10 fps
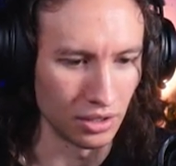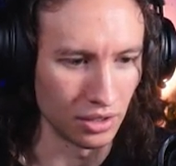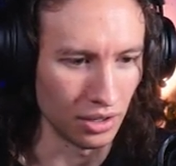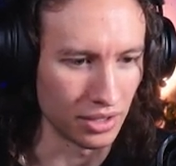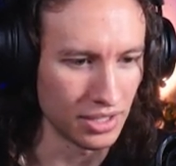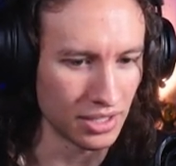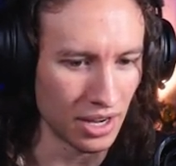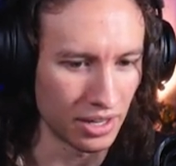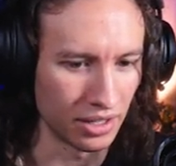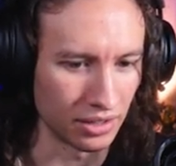Oh, this is
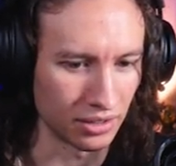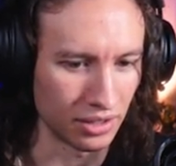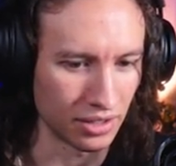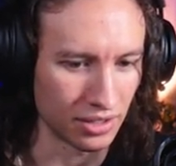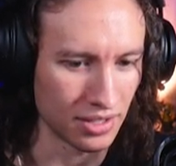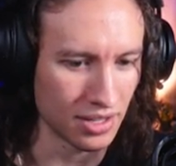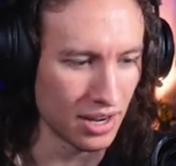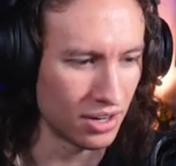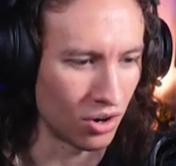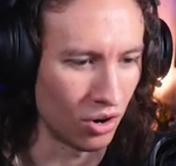kind of, it's kind
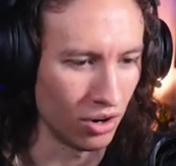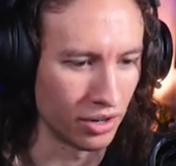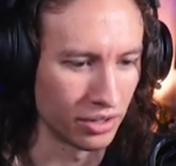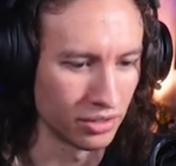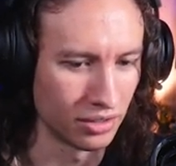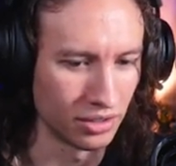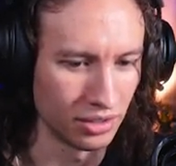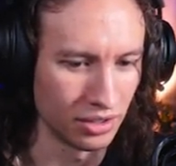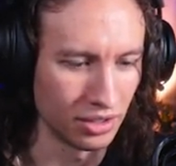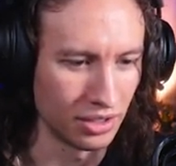of hard.
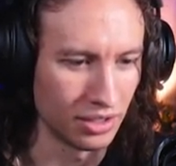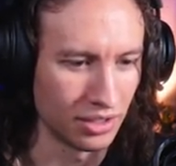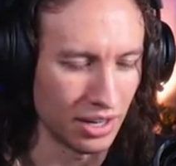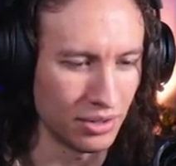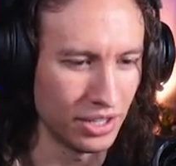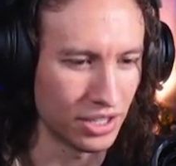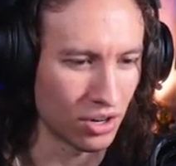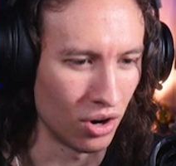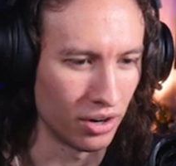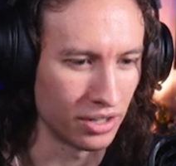Not really just
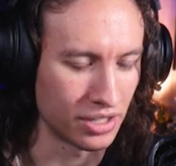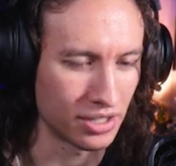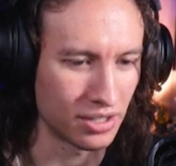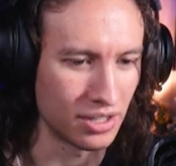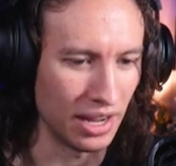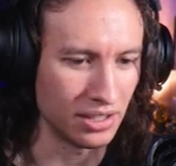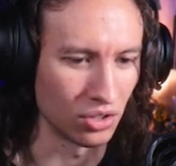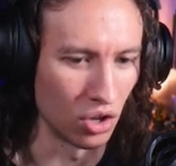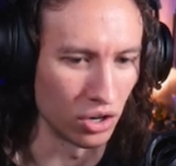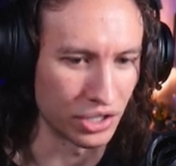hard. It just takes a
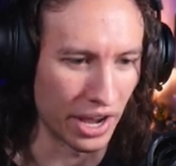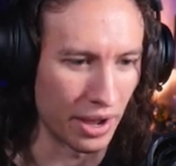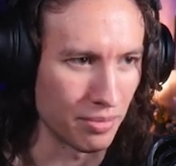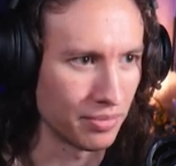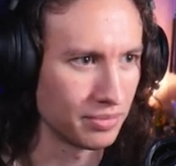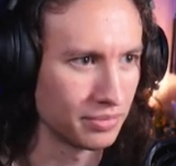long time.